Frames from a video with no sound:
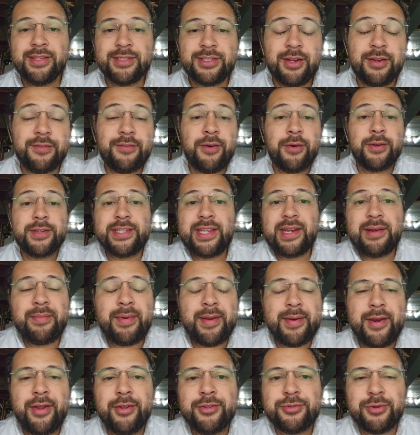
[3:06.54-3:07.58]
So to focus in on
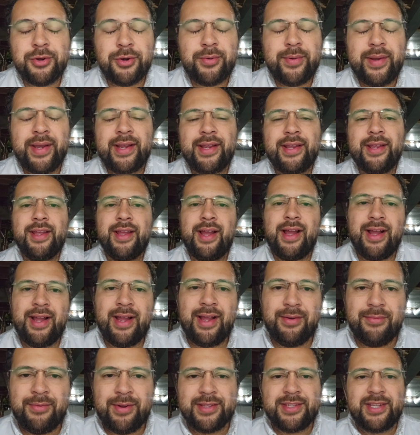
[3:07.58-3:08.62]
my notes real quick,
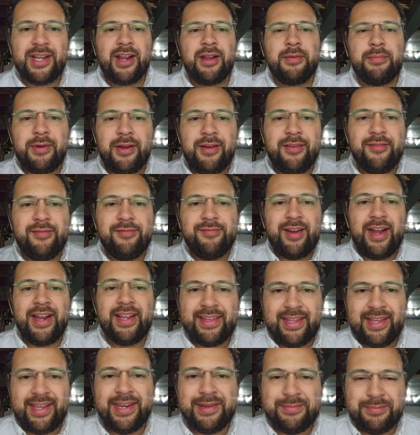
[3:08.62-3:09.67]
I want to talk about
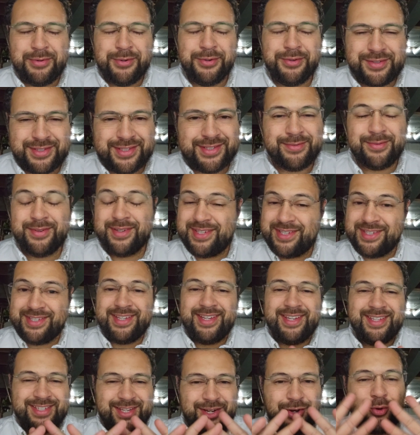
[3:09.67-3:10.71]
Violet in Boots, which
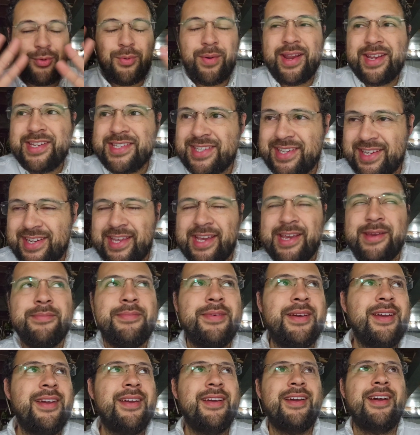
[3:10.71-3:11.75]
is a crazy
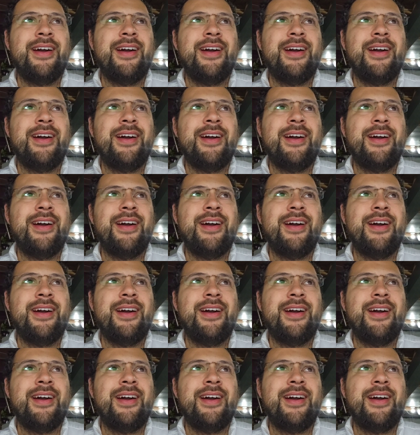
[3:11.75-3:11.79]
name.